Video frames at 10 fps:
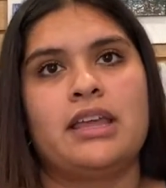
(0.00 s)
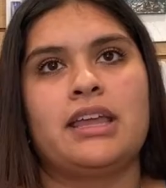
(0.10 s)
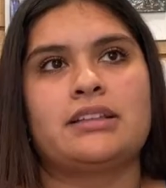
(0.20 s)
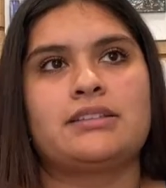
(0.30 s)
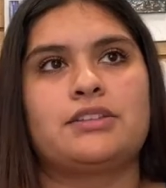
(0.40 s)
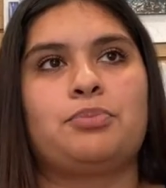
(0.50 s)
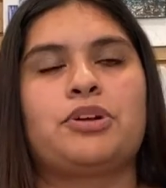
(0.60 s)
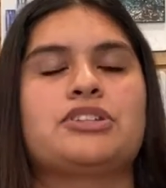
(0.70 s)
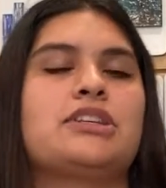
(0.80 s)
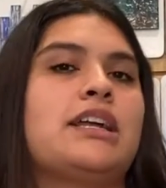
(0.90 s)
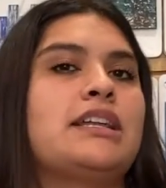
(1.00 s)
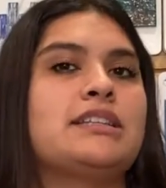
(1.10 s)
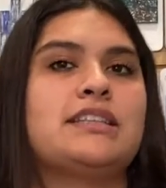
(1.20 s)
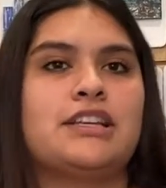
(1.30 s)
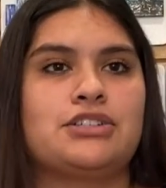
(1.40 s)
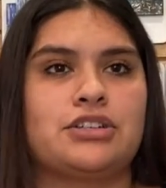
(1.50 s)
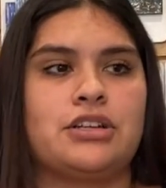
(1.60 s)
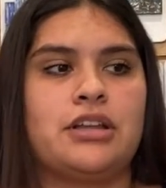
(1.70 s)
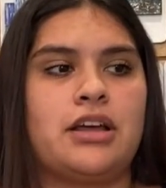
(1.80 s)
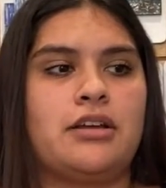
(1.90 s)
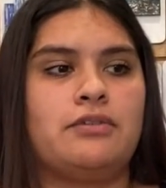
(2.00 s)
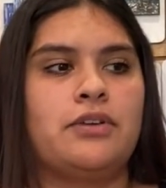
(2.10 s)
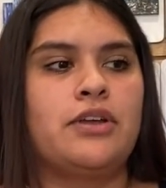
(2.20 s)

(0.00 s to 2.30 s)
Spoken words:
It's the personalization of